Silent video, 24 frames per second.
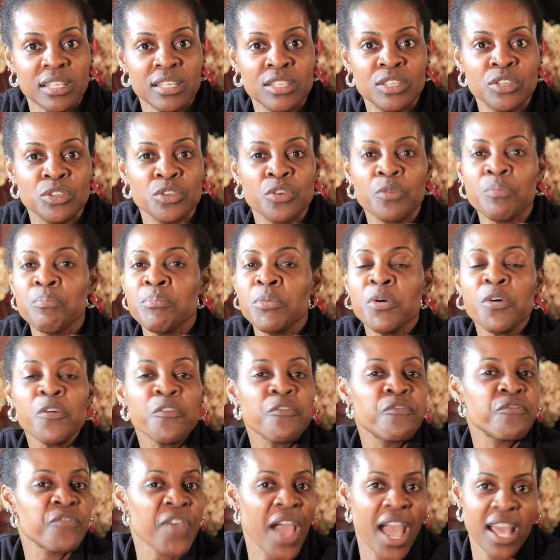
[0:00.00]
You move
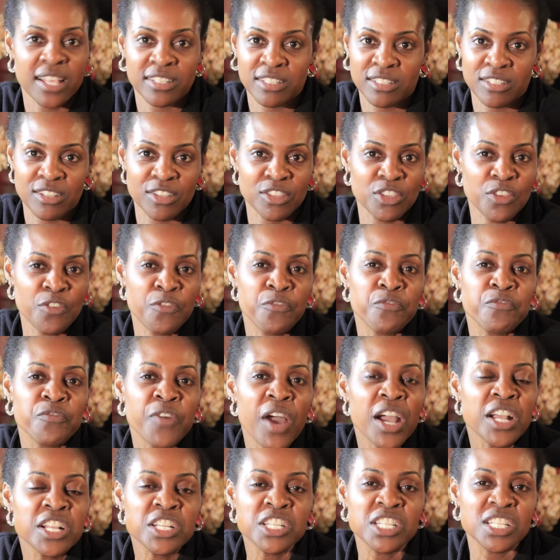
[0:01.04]
faster. You
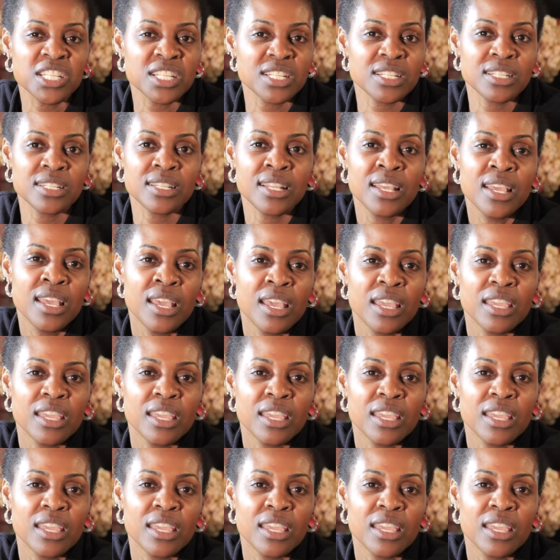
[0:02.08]
function